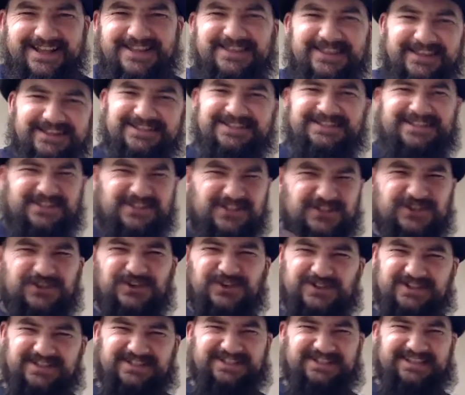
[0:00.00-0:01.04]
to
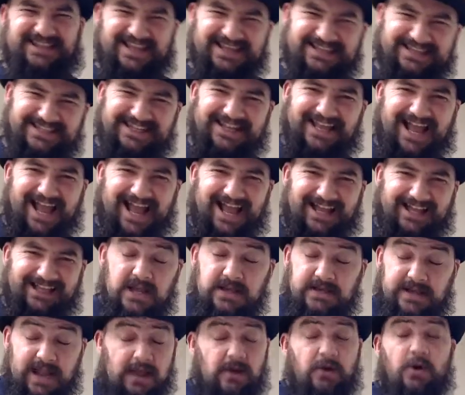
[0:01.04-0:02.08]
trust this guy.
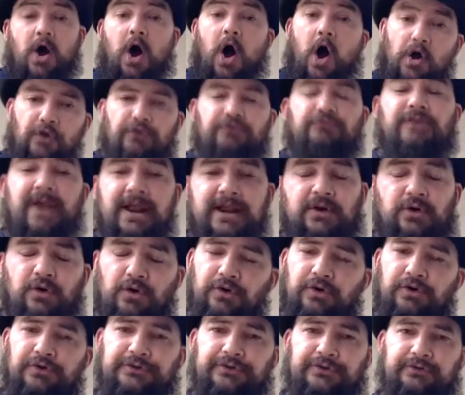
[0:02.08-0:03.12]
Now, on record,